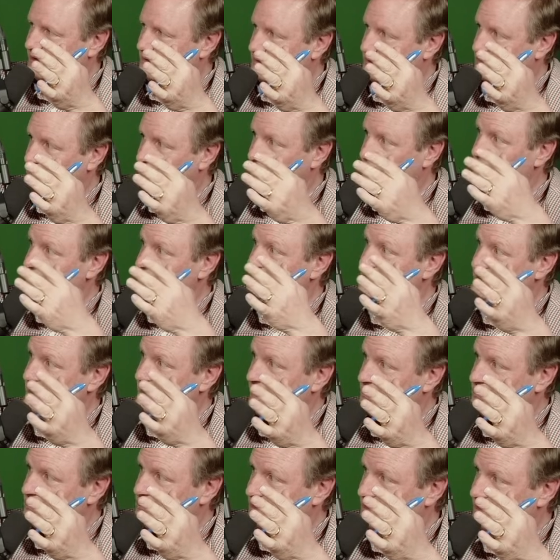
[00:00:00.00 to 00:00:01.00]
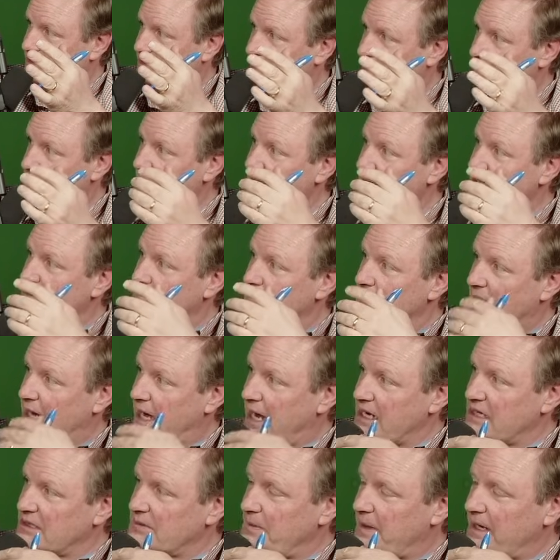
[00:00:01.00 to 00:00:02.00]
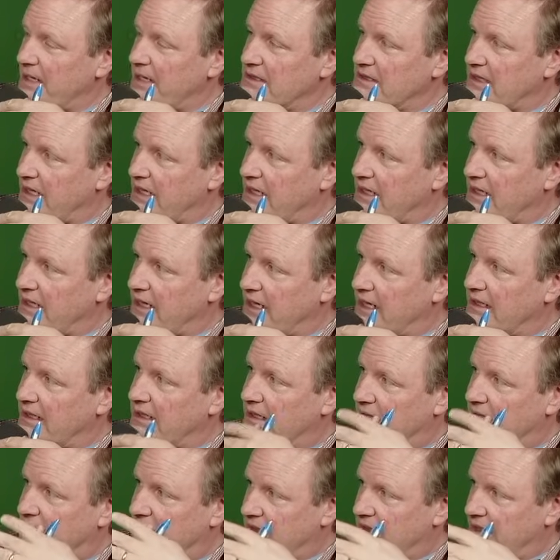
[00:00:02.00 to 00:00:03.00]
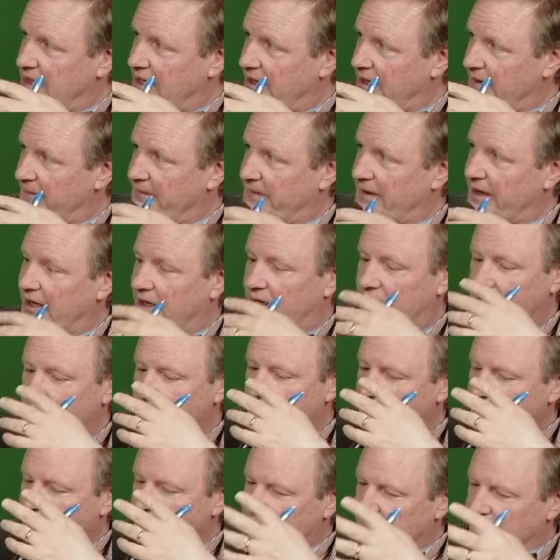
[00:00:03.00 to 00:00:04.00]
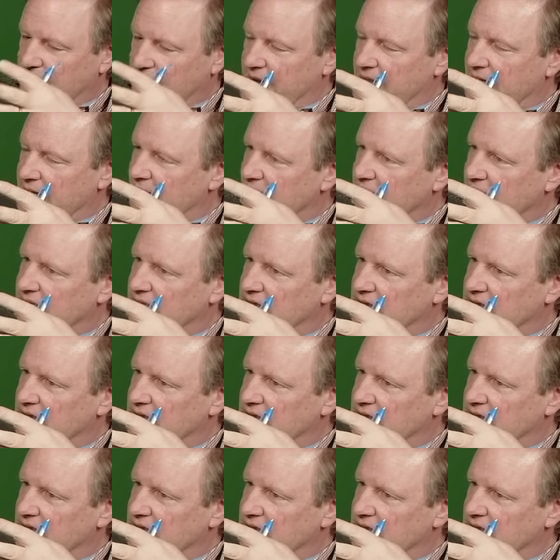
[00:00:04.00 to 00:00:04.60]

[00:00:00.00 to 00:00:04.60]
to an extension that makes him the highest paid tight end in the NFL for the next